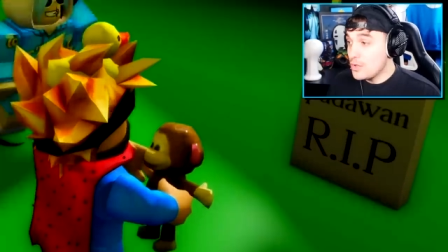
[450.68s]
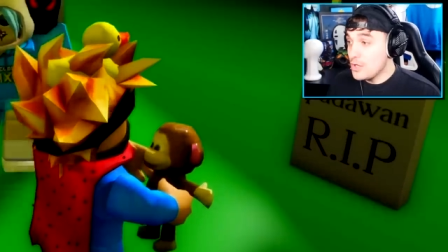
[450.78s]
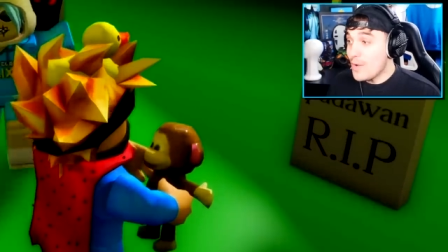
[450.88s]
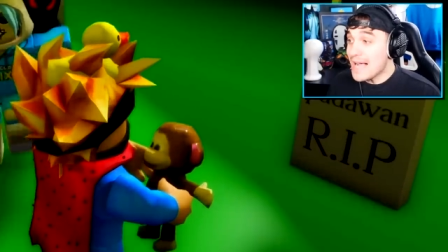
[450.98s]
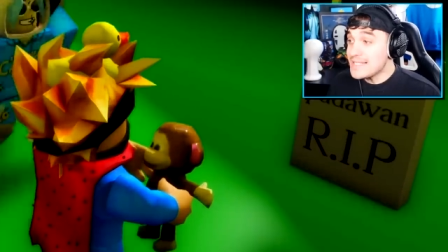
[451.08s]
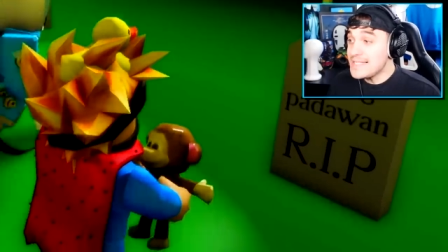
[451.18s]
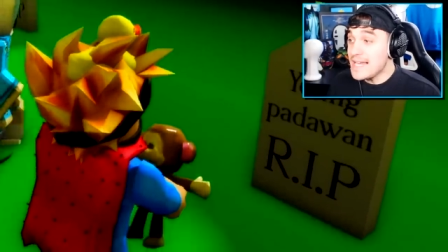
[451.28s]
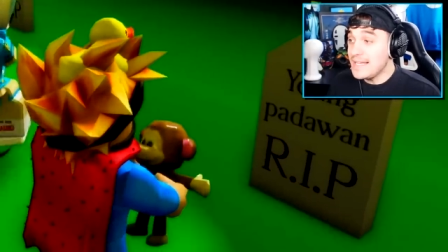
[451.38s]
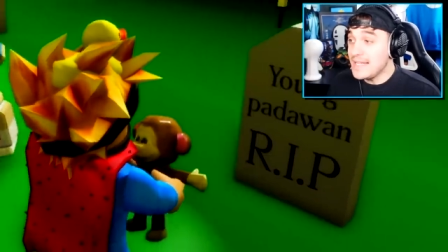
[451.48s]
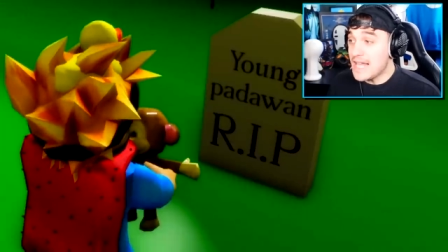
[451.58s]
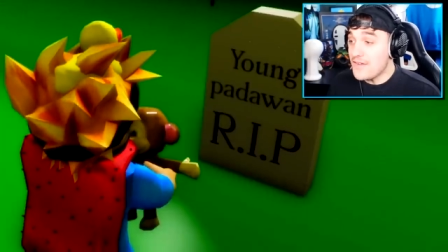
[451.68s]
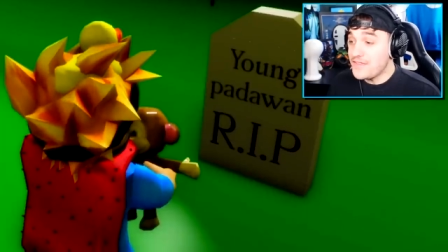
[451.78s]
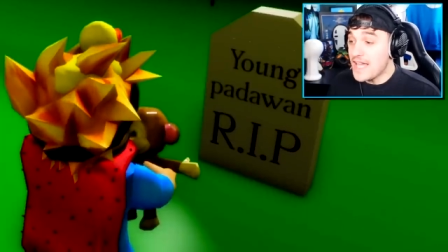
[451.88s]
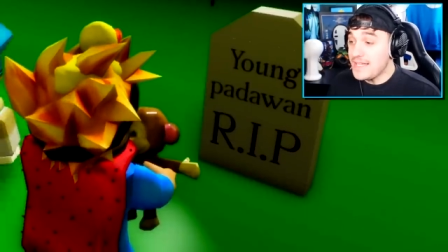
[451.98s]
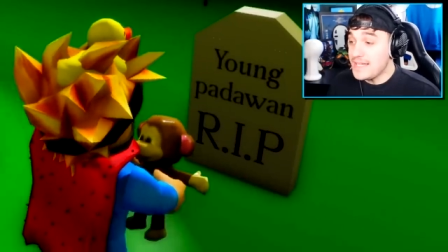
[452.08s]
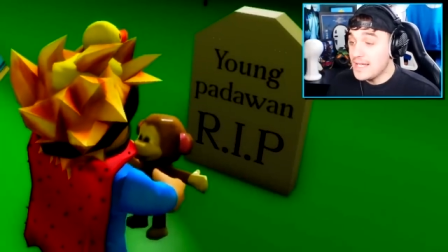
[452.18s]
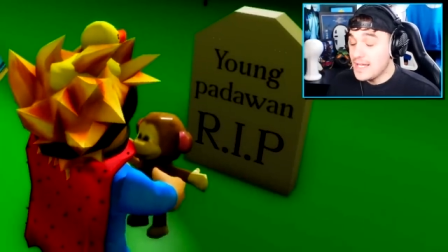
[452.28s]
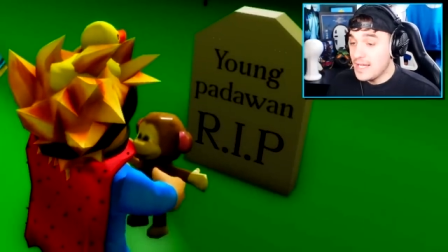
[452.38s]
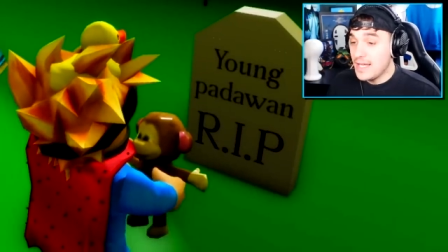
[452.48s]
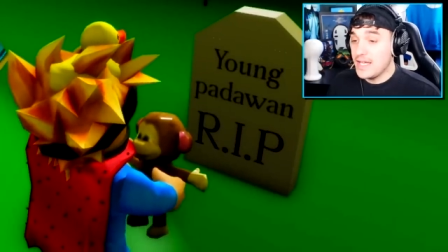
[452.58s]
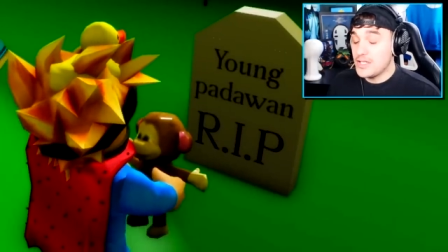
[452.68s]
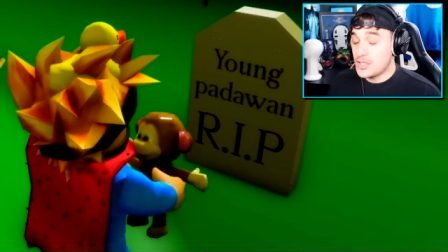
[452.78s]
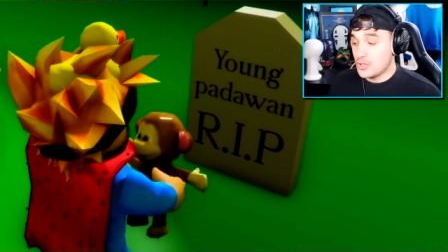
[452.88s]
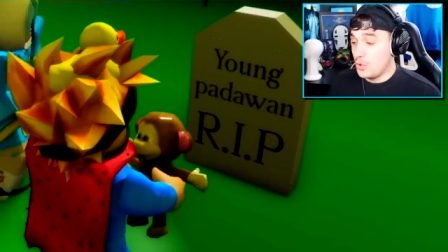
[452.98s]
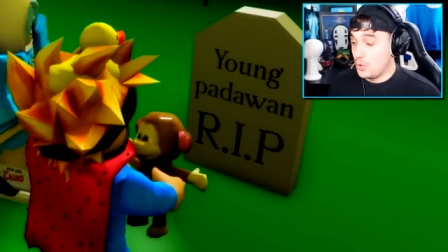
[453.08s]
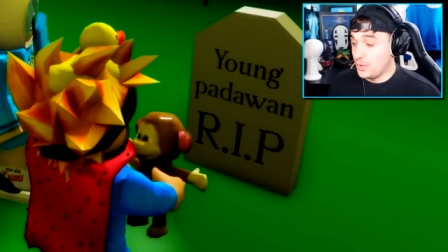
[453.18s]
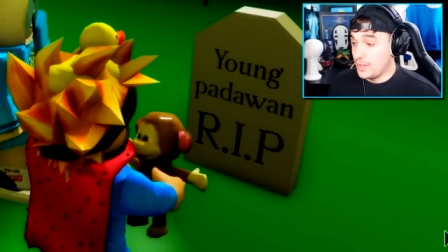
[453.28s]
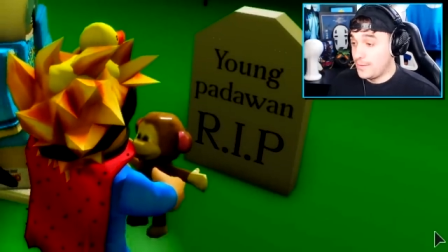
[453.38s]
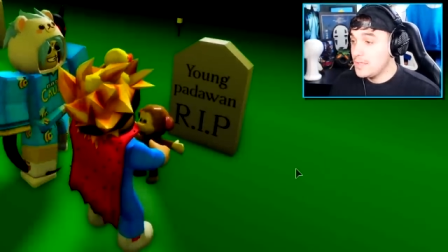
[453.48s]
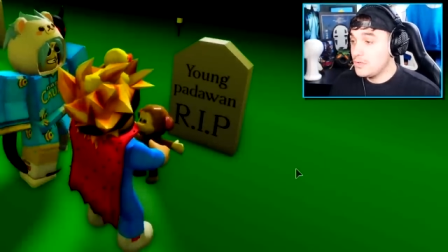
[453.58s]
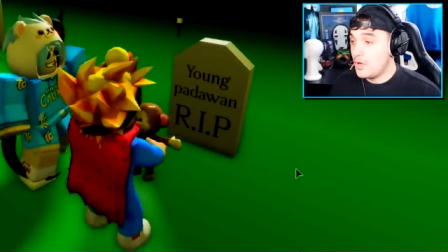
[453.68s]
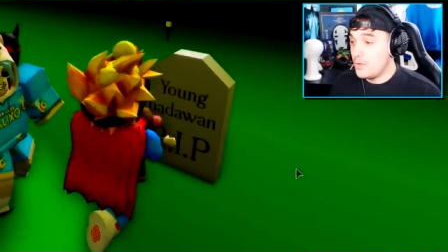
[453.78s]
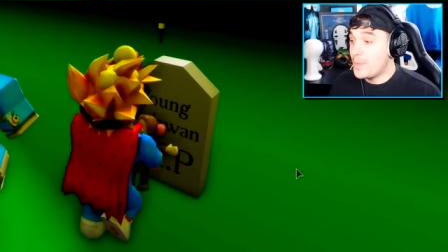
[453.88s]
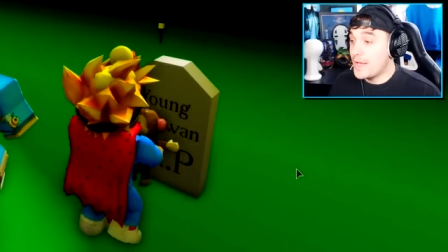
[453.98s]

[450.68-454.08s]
You, you accidentally left it in school. Here you go,